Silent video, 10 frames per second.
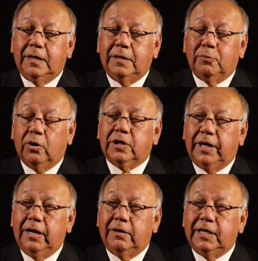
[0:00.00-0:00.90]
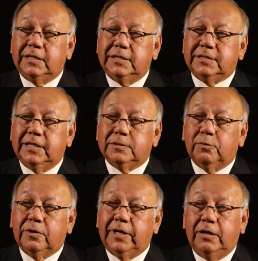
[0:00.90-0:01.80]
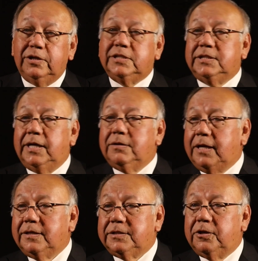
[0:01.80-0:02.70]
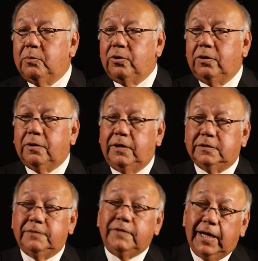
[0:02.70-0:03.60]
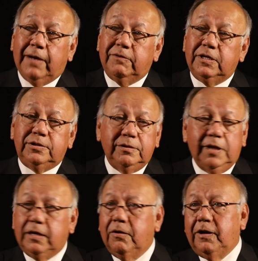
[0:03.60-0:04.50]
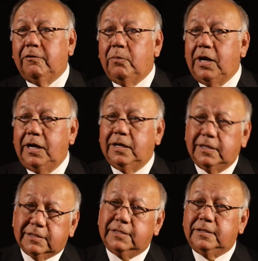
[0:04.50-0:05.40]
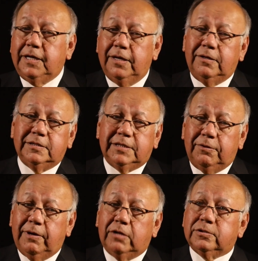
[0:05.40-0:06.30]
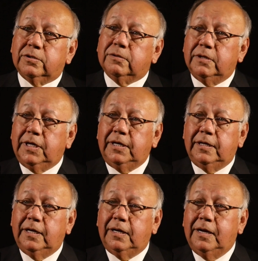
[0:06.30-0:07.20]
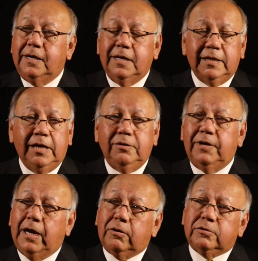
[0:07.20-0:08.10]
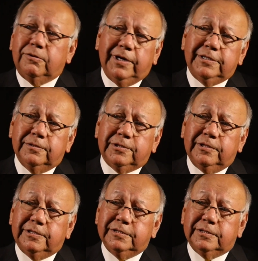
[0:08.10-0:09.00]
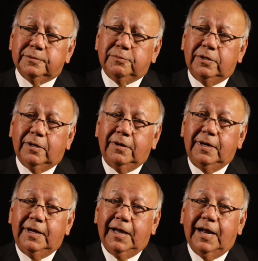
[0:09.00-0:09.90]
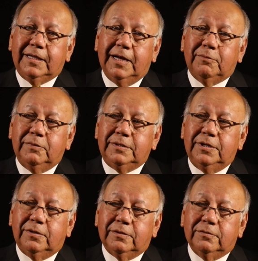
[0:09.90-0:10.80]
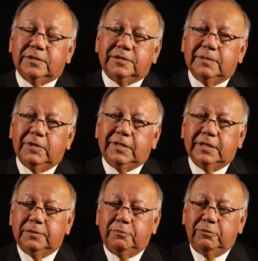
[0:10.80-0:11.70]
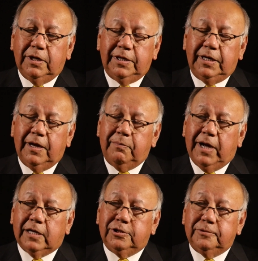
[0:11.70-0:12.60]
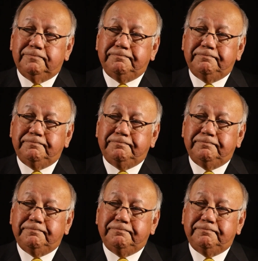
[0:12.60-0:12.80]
work together and get these things worked out. You see it at the ceremonial grounds. If they have an issue, they call everybody in. Let's get together and sit around a circle and get it done. They do that at our traditional churches as well. And I think, those are some of the things that we really need to get back to.